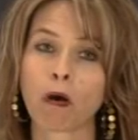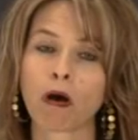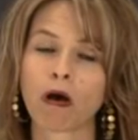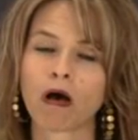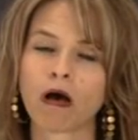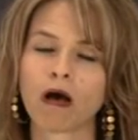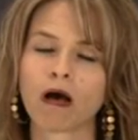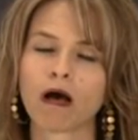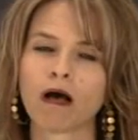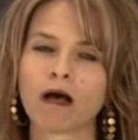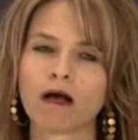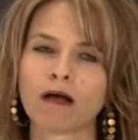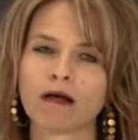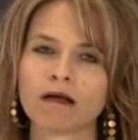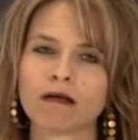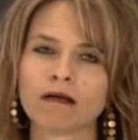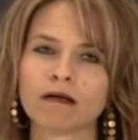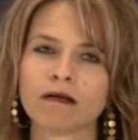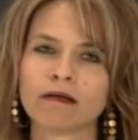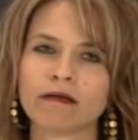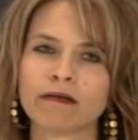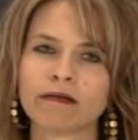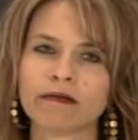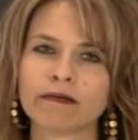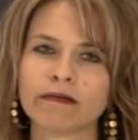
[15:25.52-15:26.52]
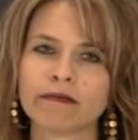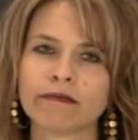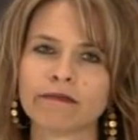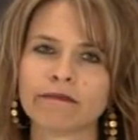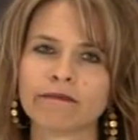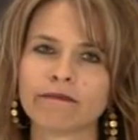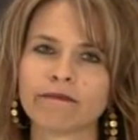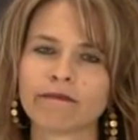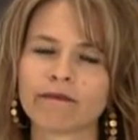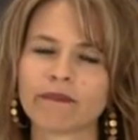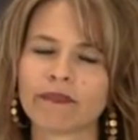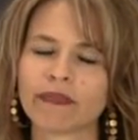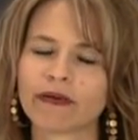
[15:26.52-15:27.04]
Huh.
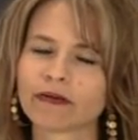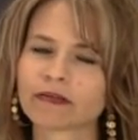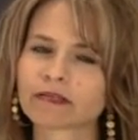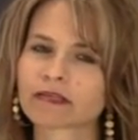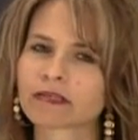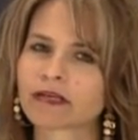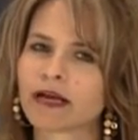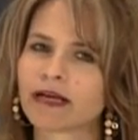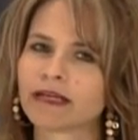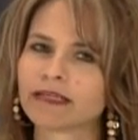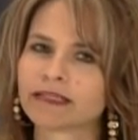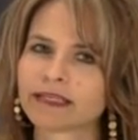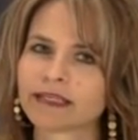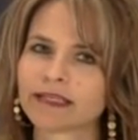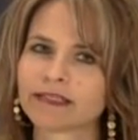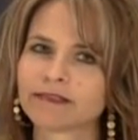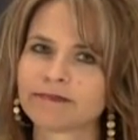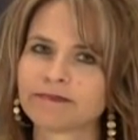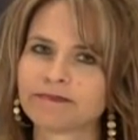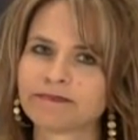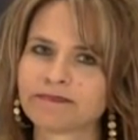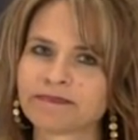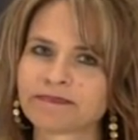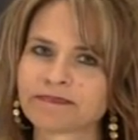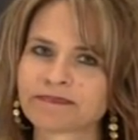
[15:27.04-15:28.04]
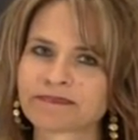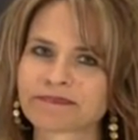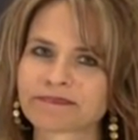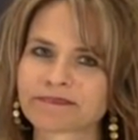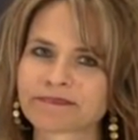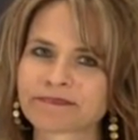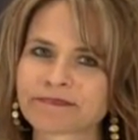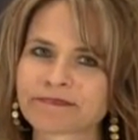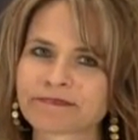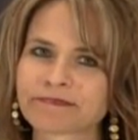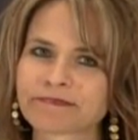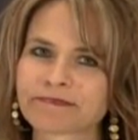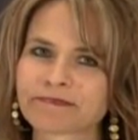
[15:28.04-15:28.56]
There's an idea.
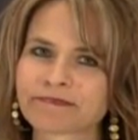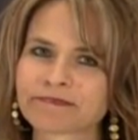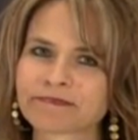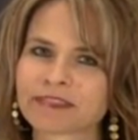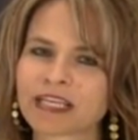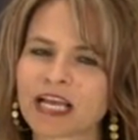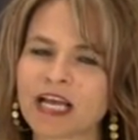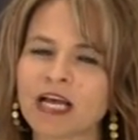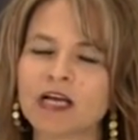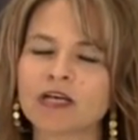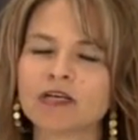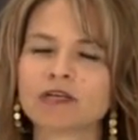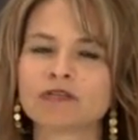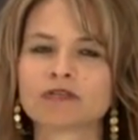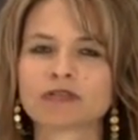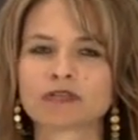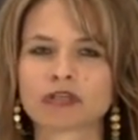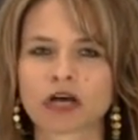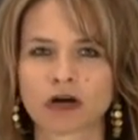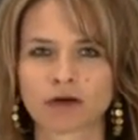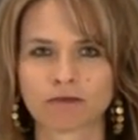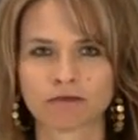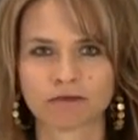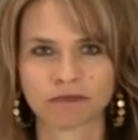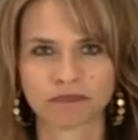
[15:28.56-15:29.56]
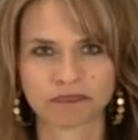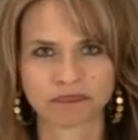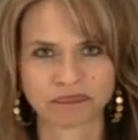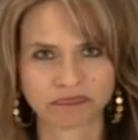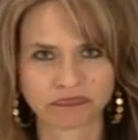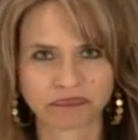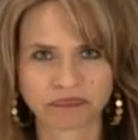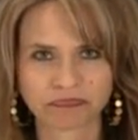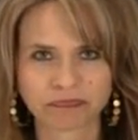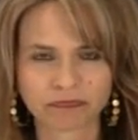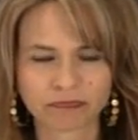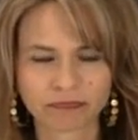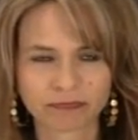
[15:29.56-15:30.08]
So,
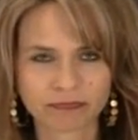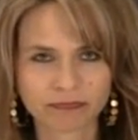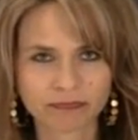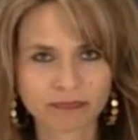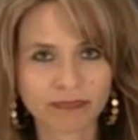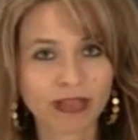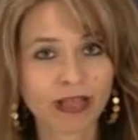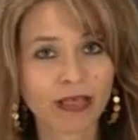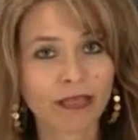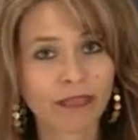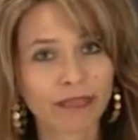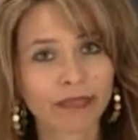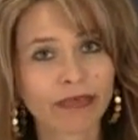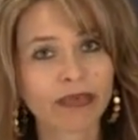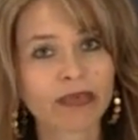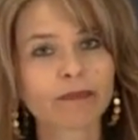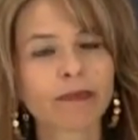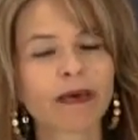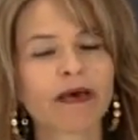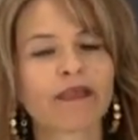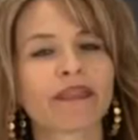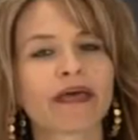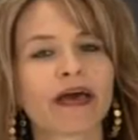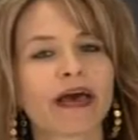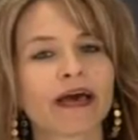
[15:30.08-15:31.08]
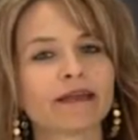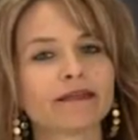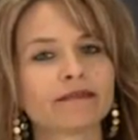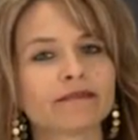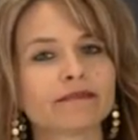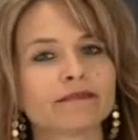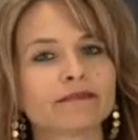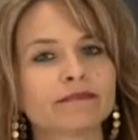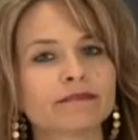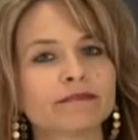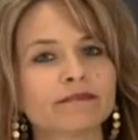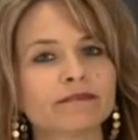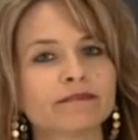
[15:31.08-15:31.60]
think about that.
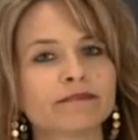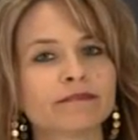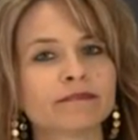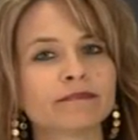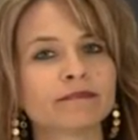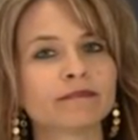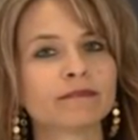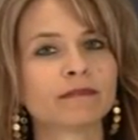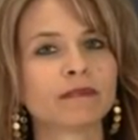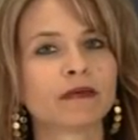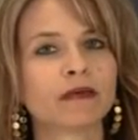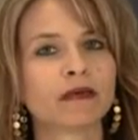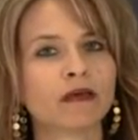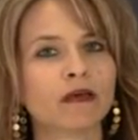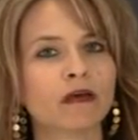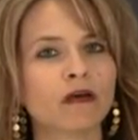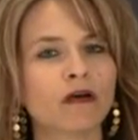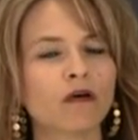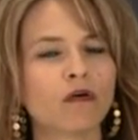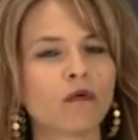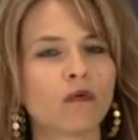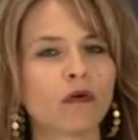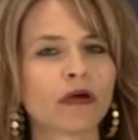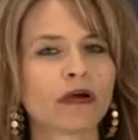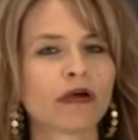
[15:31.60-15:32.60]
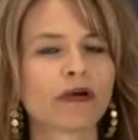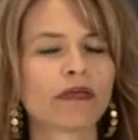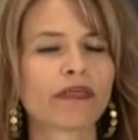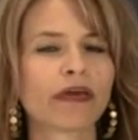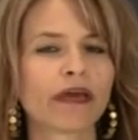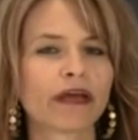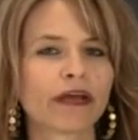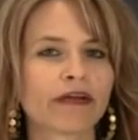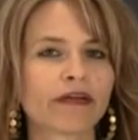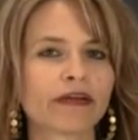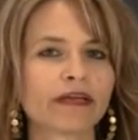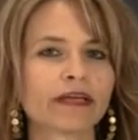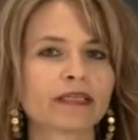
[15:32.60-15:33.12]
Where are
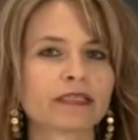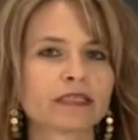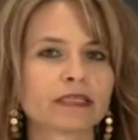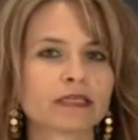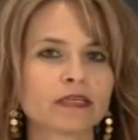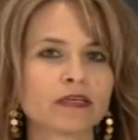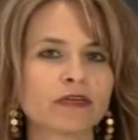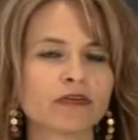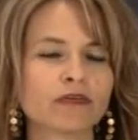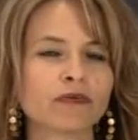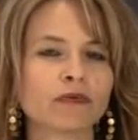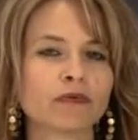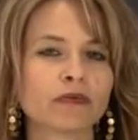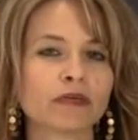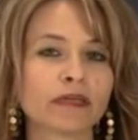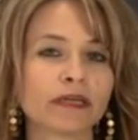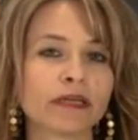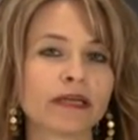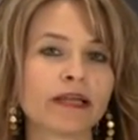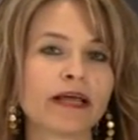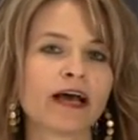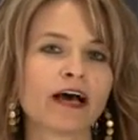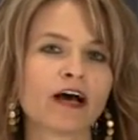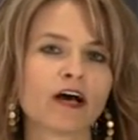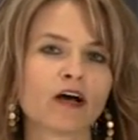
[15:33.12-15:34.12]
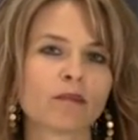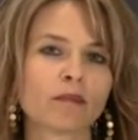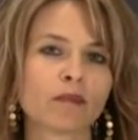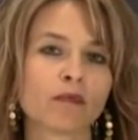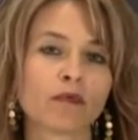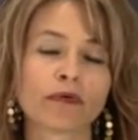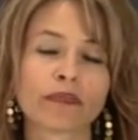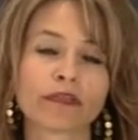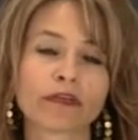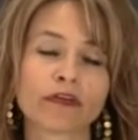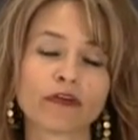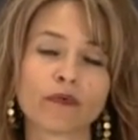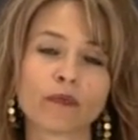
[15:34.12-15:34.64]
the areas that you need help
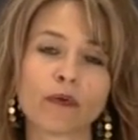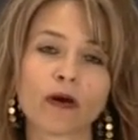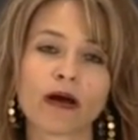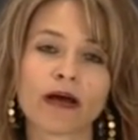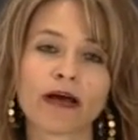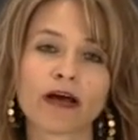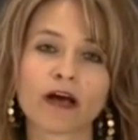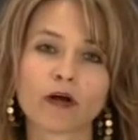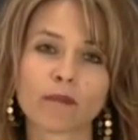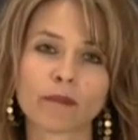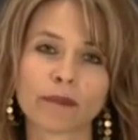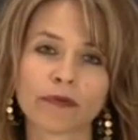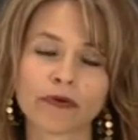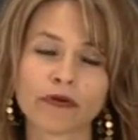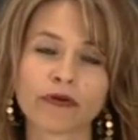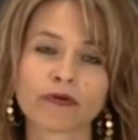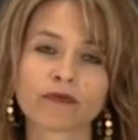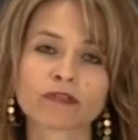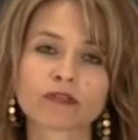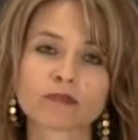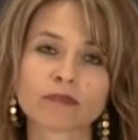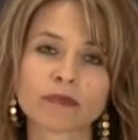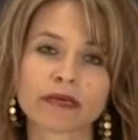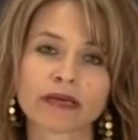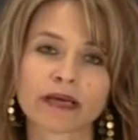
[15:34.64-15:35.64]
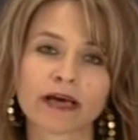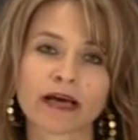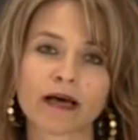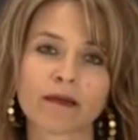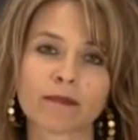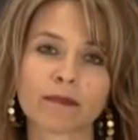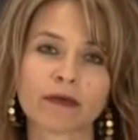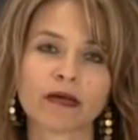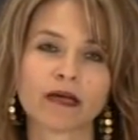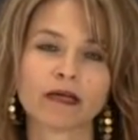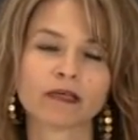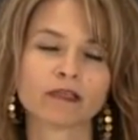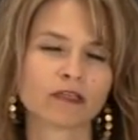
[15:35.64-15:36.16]
or that you want help but you don't speak
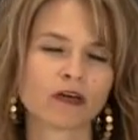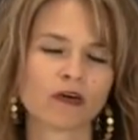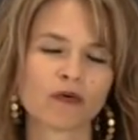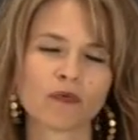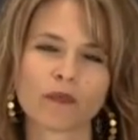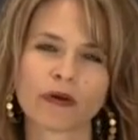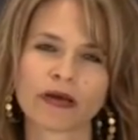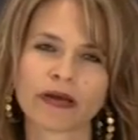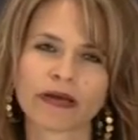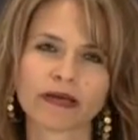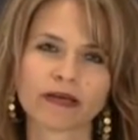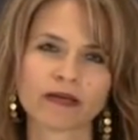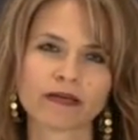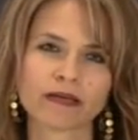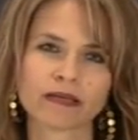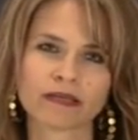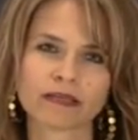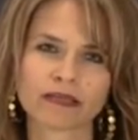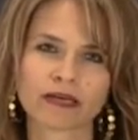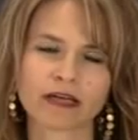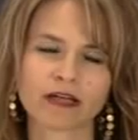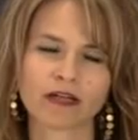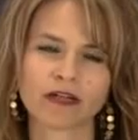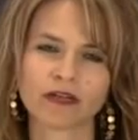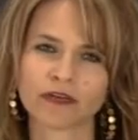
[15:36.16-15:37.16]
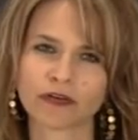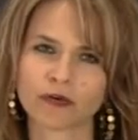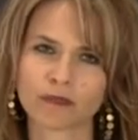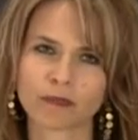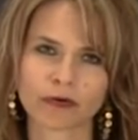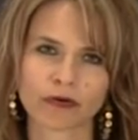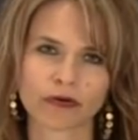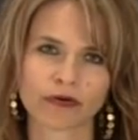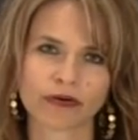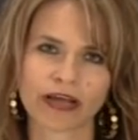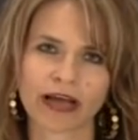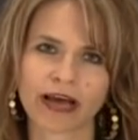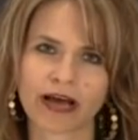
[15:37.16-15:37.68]
up? Don't wait until you're
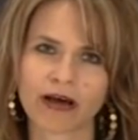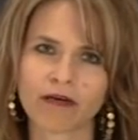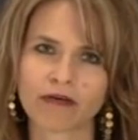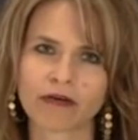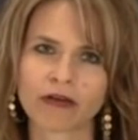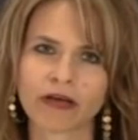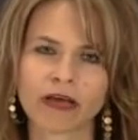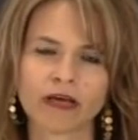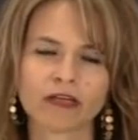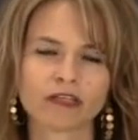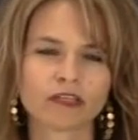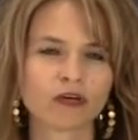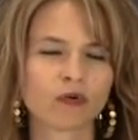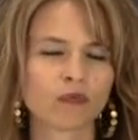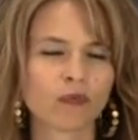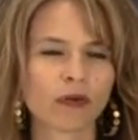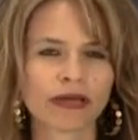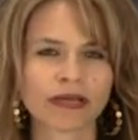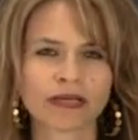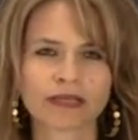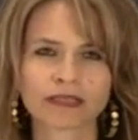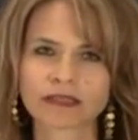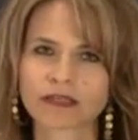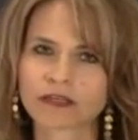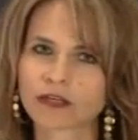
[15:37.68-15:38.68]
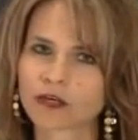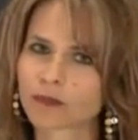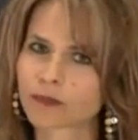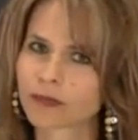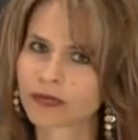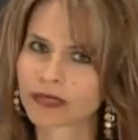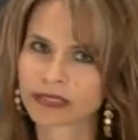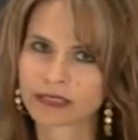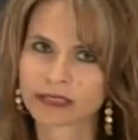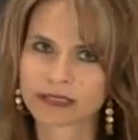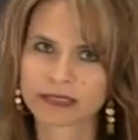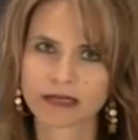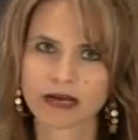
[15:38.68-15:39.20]
burned out. Don't wait until you're
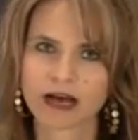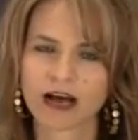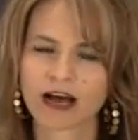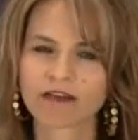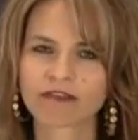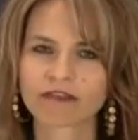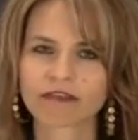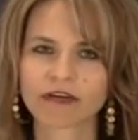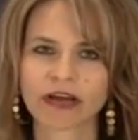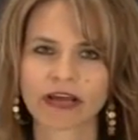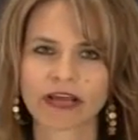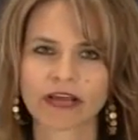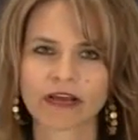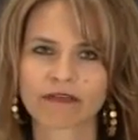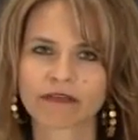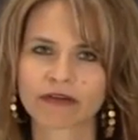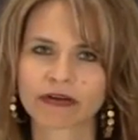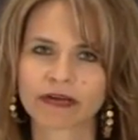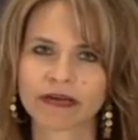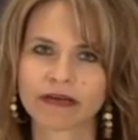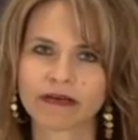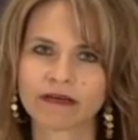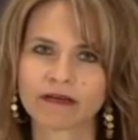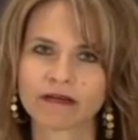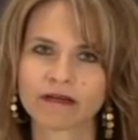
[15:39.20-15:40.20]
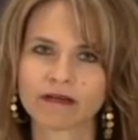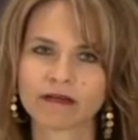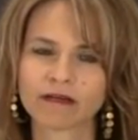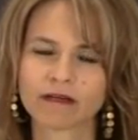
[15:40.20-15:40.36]
pissed off or angry.